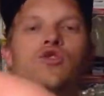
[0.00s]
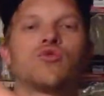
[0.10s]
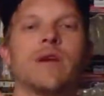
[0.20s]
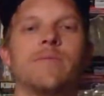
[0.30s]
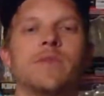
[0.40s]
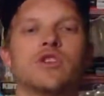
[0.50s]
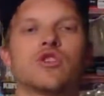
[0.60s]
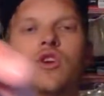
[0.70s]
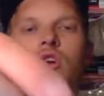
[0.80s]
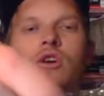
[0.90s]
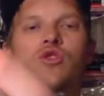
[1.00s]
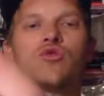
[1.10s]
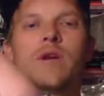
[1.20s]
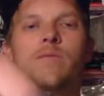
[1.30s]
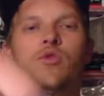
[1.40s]
trimmed skirt,
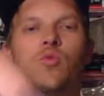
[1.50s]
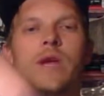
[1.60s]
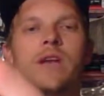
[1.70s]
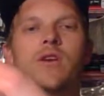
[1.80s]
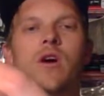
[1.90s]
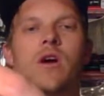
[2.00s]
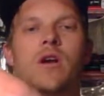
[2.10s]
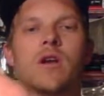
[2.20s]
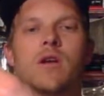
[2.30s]
trimmed weed guard.